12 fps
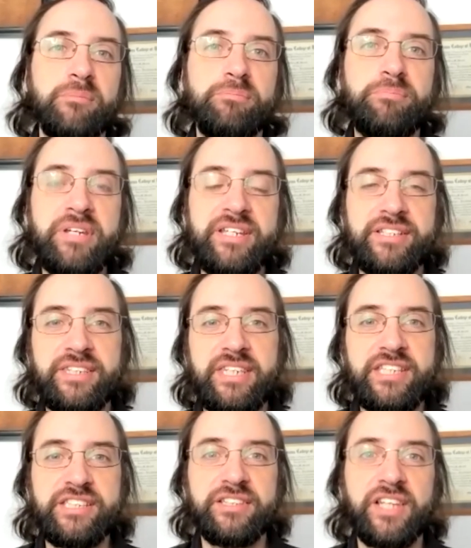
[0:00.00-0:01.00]

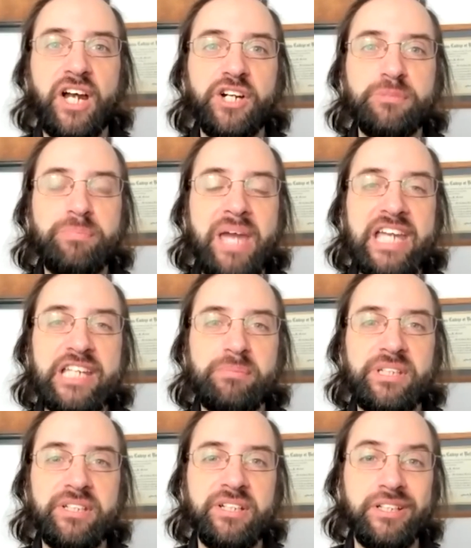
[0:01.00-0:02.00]
these large banks
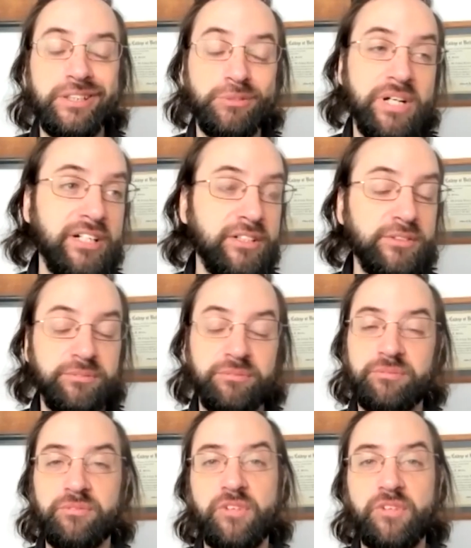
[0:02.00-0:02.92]
because, well,